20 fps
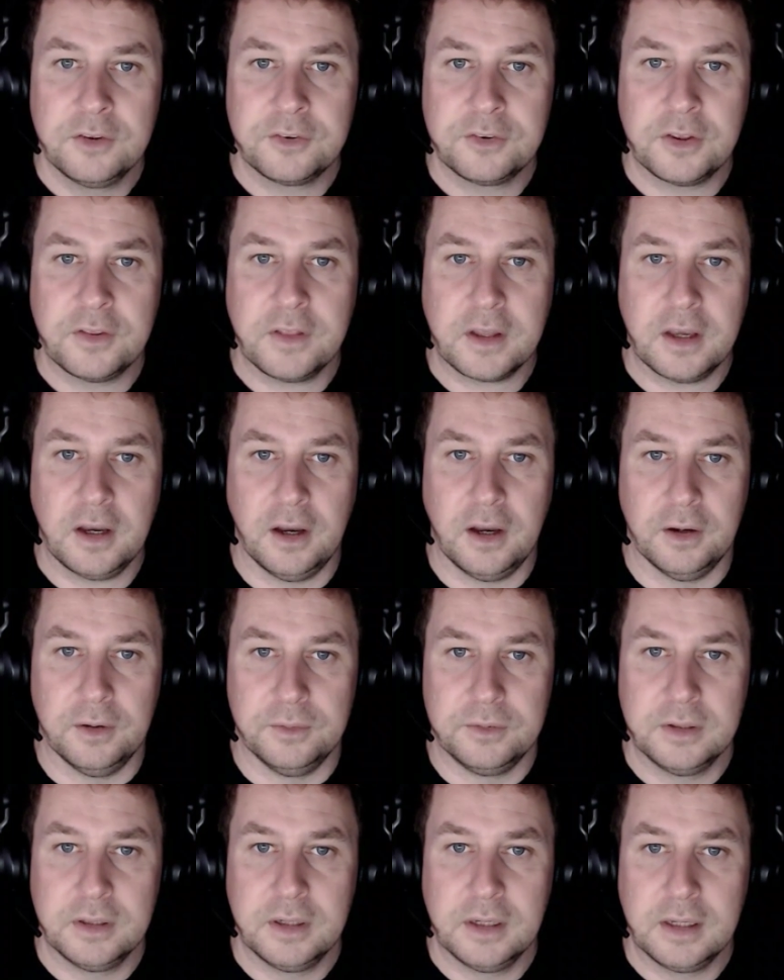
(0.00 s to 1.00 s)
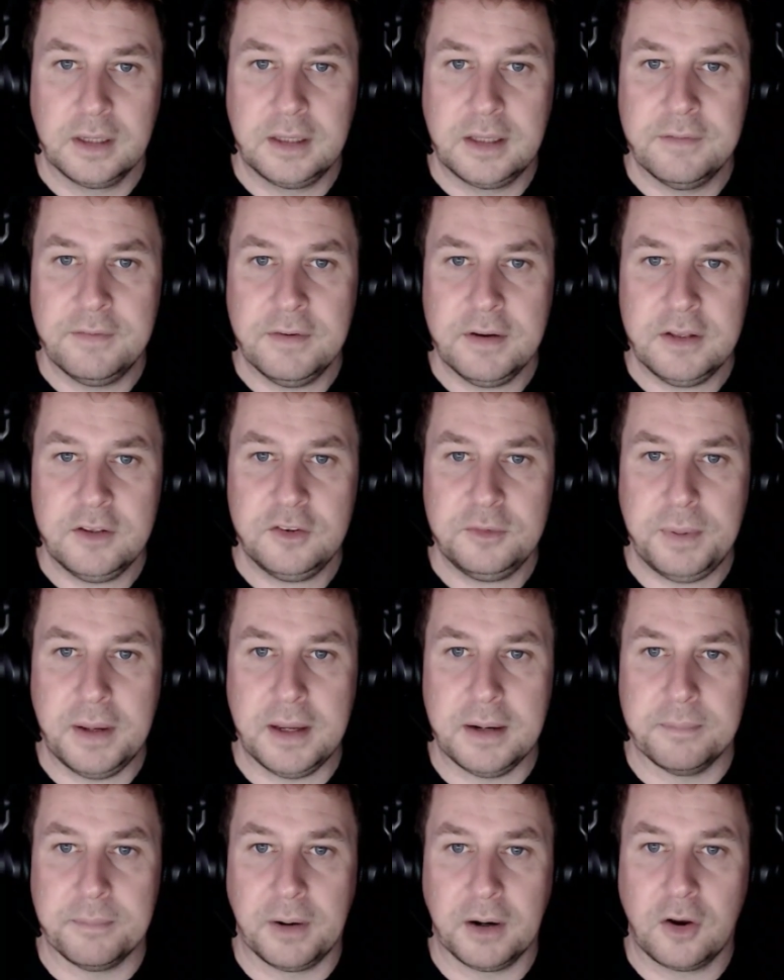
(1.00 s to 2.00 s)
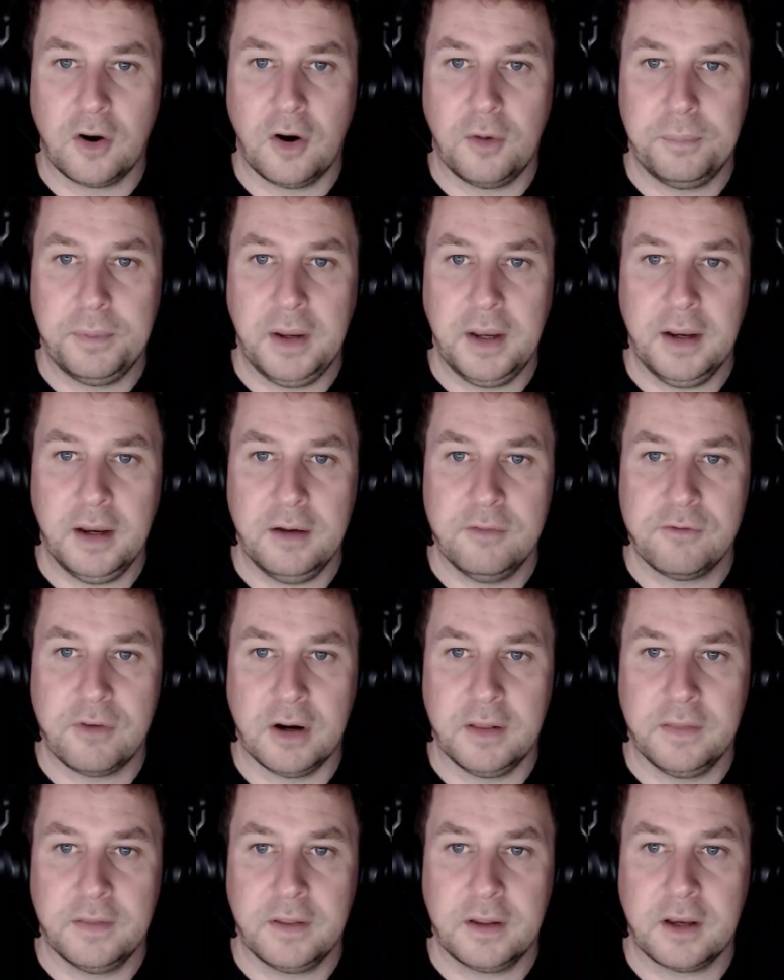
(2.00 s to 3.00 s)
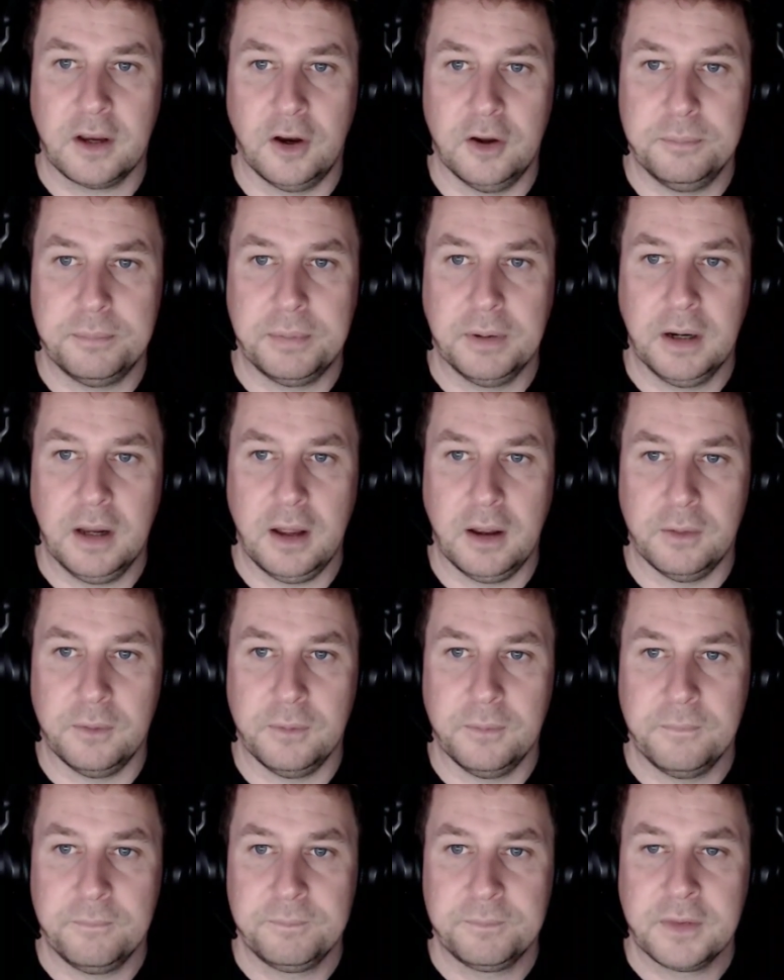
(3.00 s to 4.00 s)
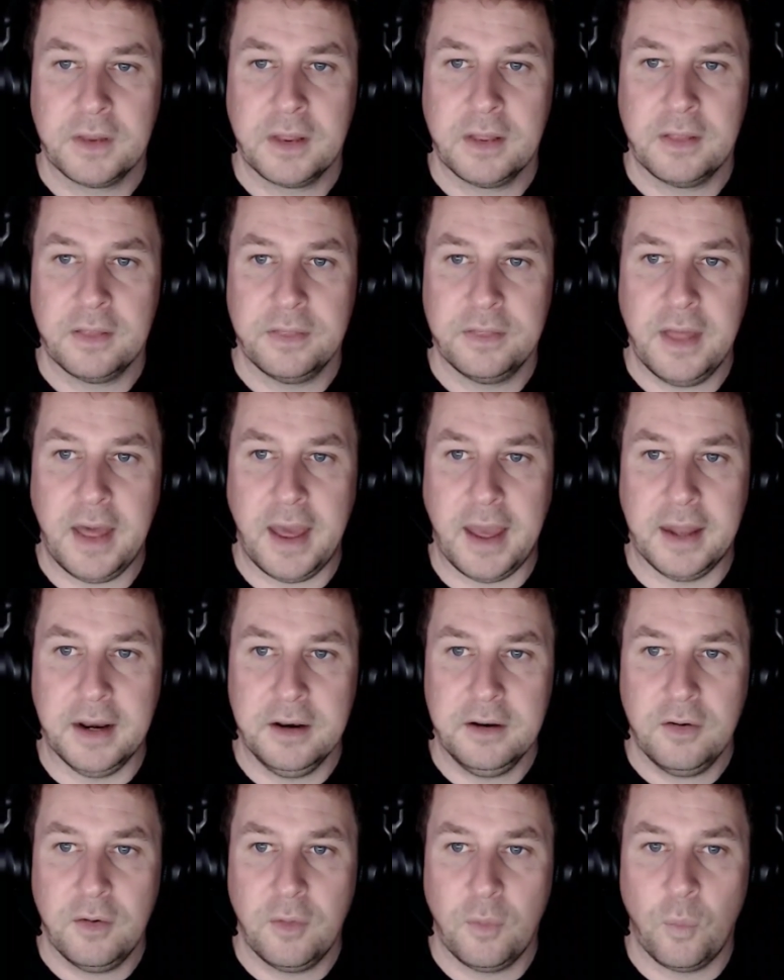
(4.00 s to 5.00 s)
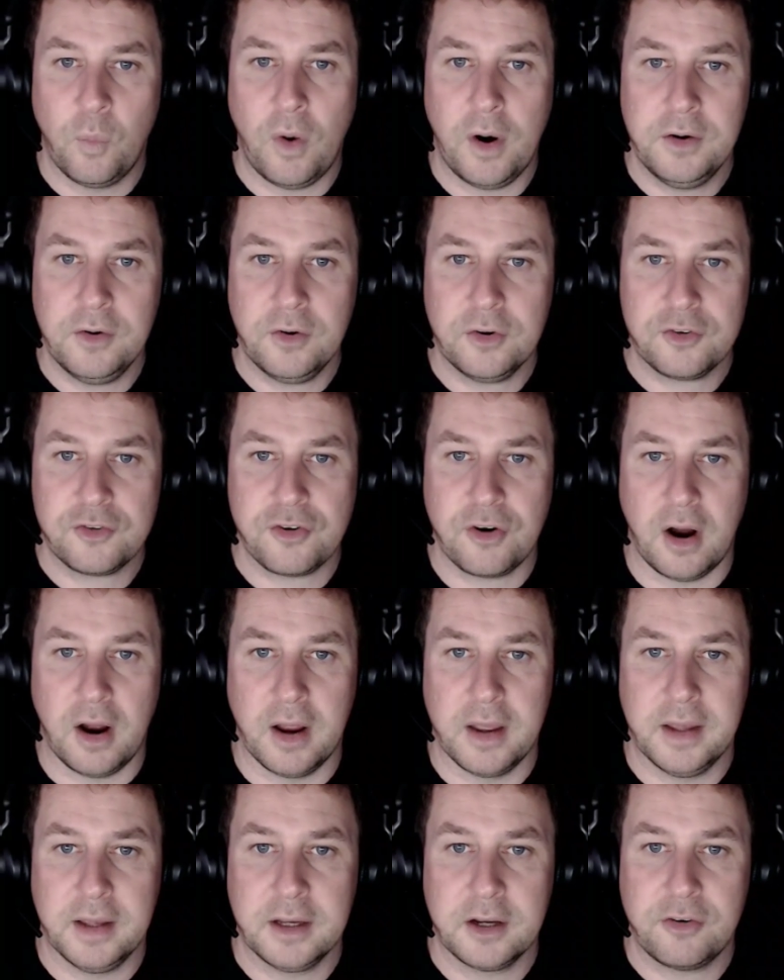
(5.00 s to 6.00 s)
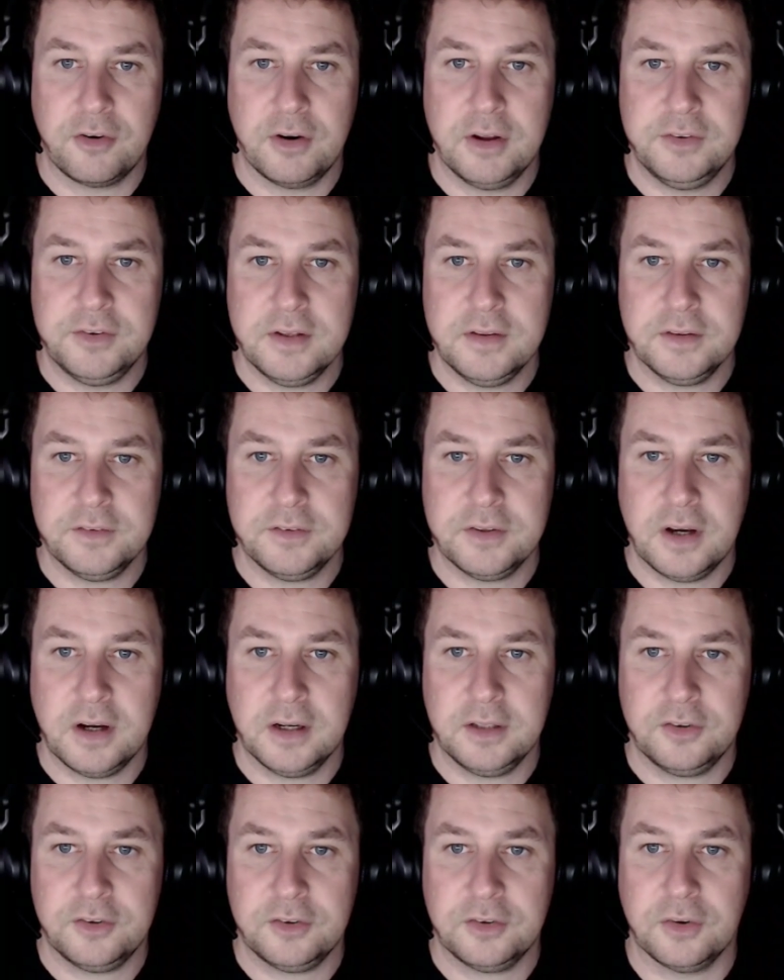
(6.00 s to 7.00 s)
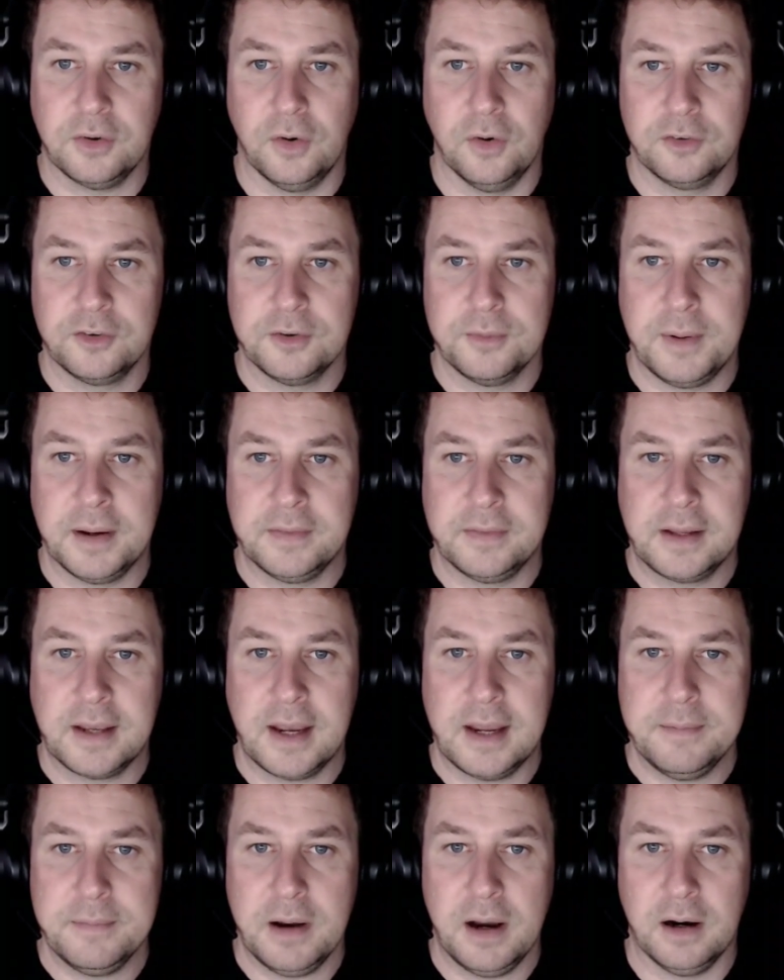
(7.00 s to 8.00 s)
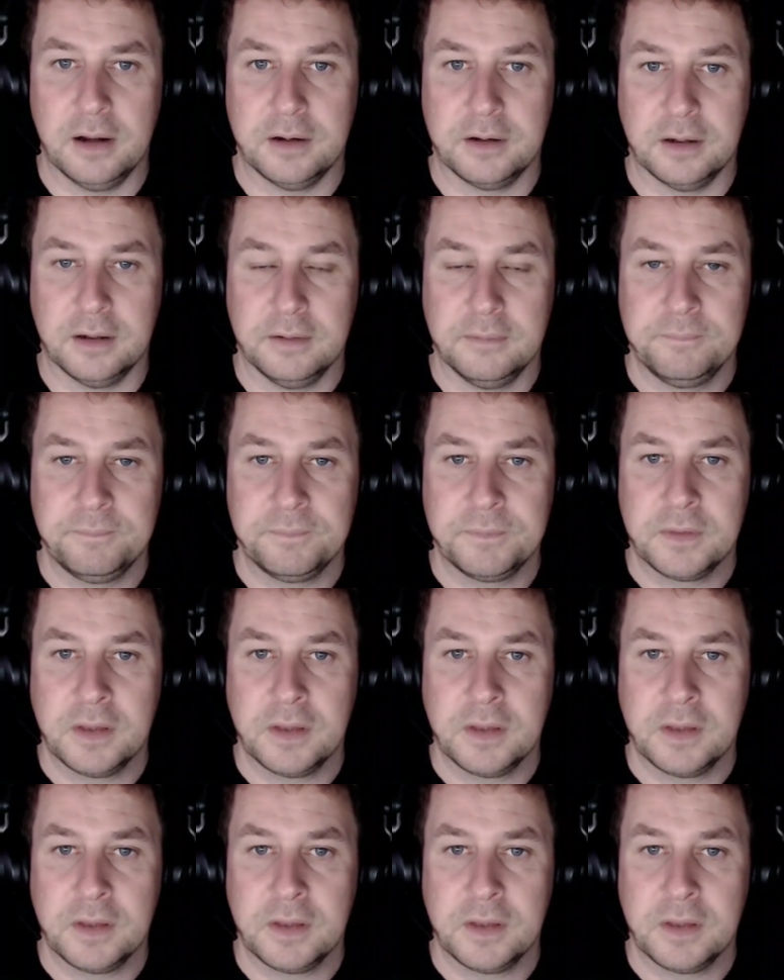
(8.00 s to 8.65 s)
So the code, give it a spin by copying and running the code below. Then, why not try increasing the target score to make the game harder,